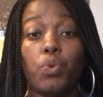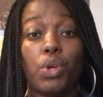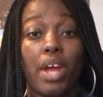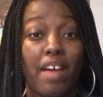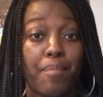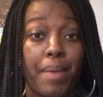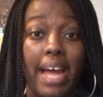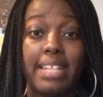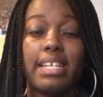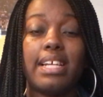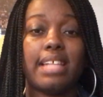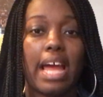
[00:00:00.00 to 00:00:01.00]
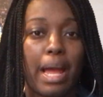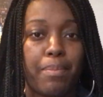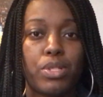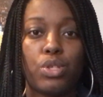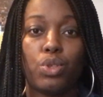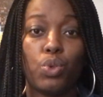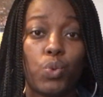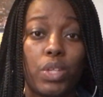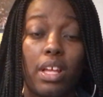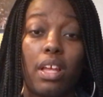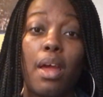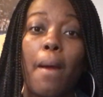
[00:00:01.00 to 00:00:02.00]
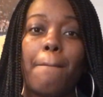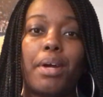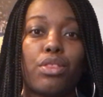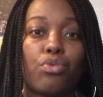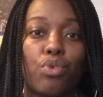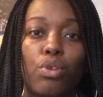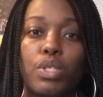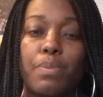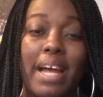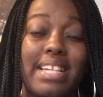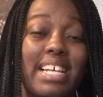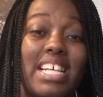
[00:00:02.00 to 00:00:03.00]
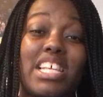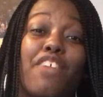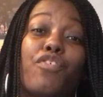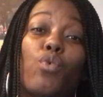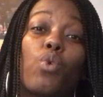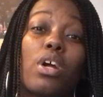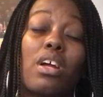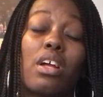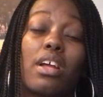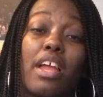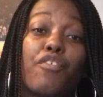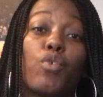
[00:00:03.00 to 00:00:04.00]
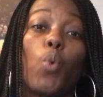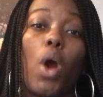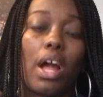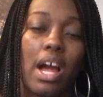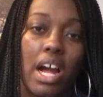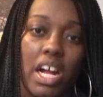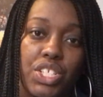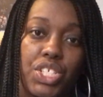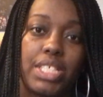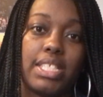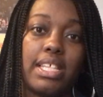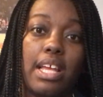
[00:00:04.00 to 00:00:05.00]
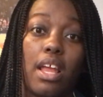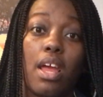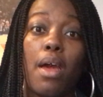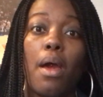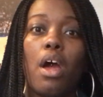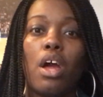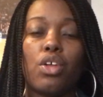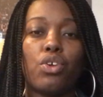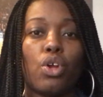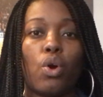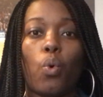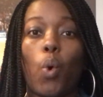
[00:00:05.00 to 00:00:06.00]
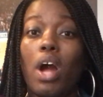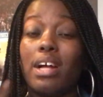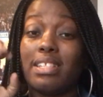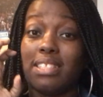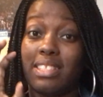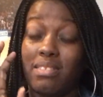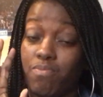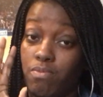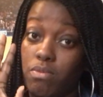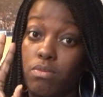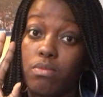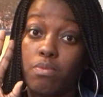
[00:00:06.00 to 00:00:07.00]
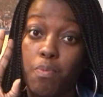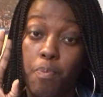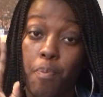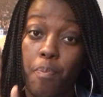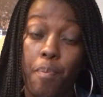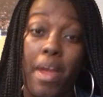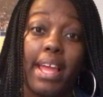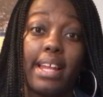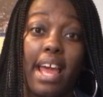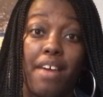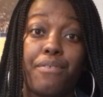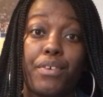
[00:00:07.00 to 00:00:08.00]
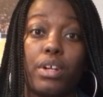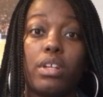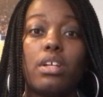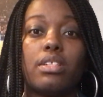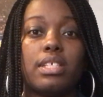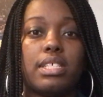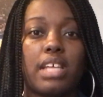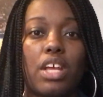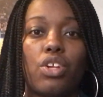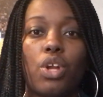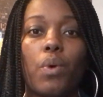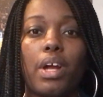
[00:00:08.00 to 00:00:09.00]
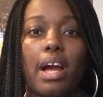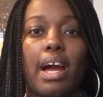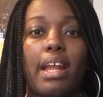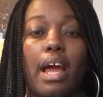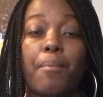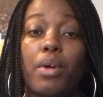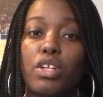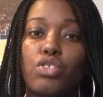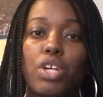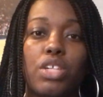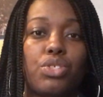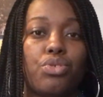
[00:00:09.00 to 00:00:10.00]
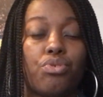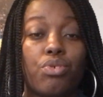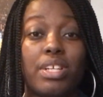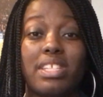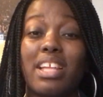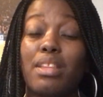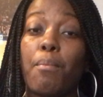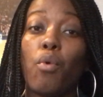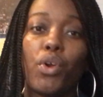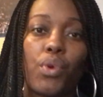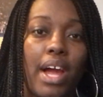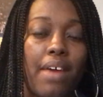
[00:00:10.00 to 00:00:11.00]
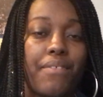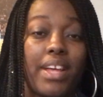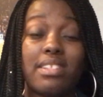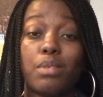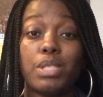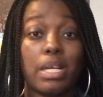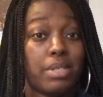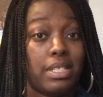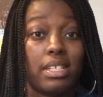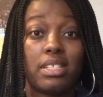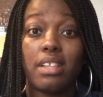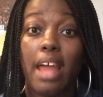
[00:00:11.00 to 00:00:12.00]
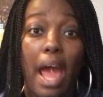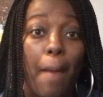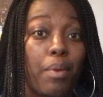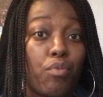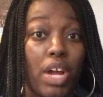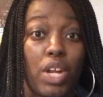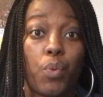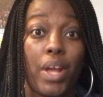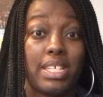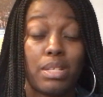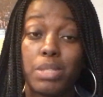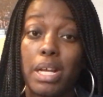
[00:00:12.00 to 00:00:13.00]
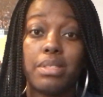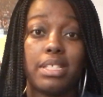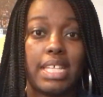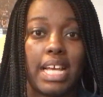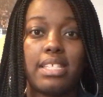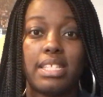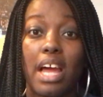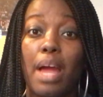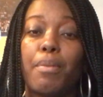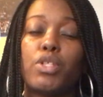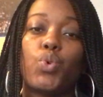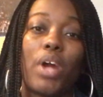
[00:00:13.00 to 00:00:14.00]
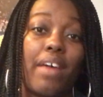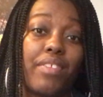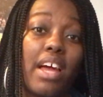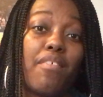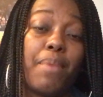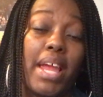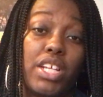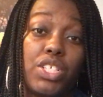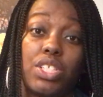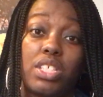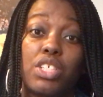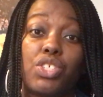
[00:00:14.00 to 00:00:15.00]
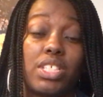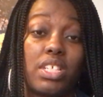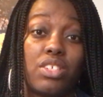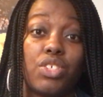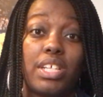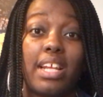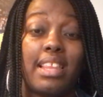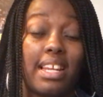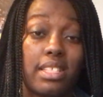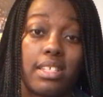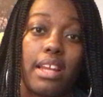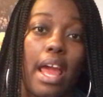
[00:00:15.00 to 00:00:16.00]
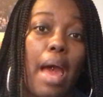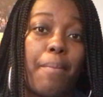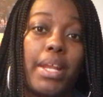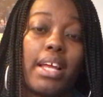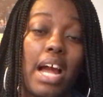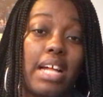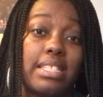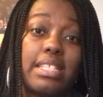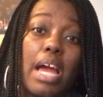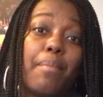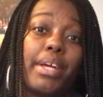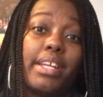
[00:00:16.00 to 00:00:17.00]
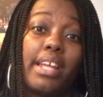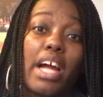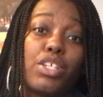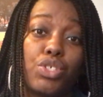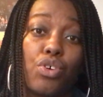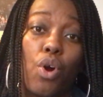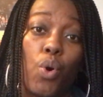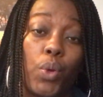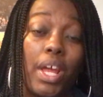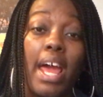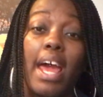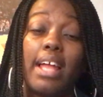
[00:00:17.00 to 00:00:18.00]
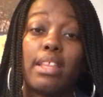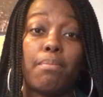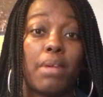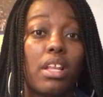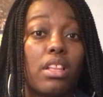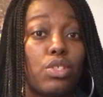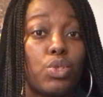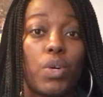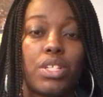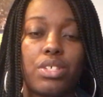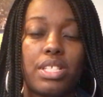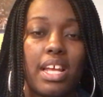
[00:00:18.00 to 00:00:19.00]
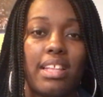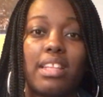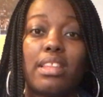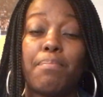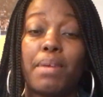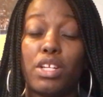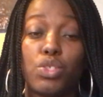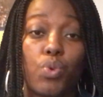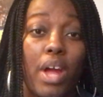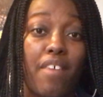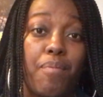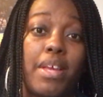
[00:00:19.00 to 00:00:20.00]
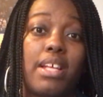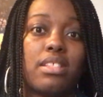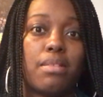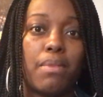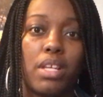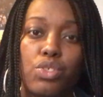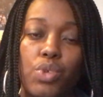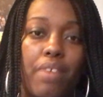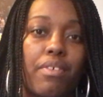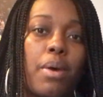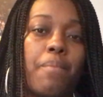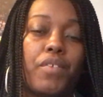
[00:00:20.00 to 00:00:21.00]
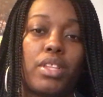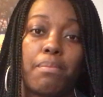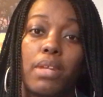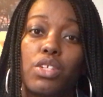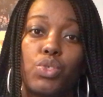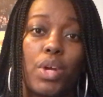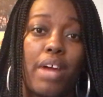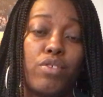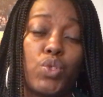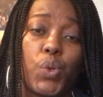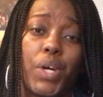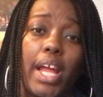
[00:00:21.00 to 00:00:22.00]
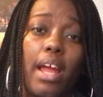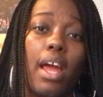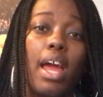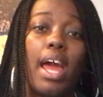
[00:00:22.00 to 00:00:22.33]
Will you have bad days? Absolutely. But through those bad days, if you consciously, you know, make an effort to say, you know what, God, I'm going to trust you through this. And the more you have faith, sometimes it doesn't happen right away. Sometimes it takes time, but you have to have patience and just understand that it's going to happen in God's timing and not your own. And the minute that you understand that, the minute you have peace, the minute you have comfort, the minute you have joy.